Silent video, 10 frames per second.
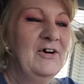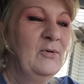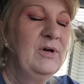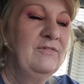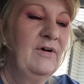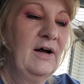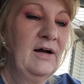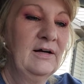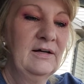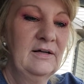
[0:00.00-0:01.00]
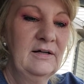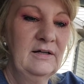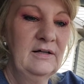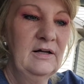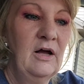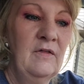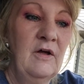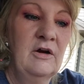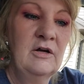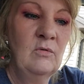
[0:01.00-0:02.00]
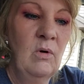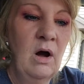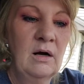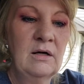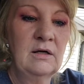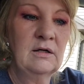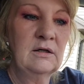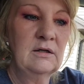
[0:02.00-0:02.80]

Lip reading: We've, and they're in water.